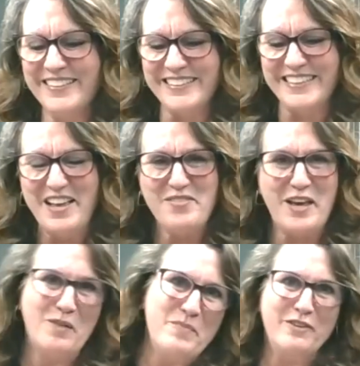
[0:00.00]
And
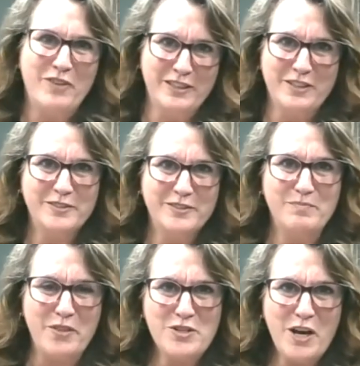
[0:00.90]
that'll be a fun little
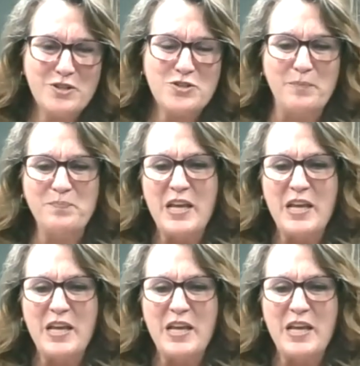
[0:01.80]
mother-daughter trip.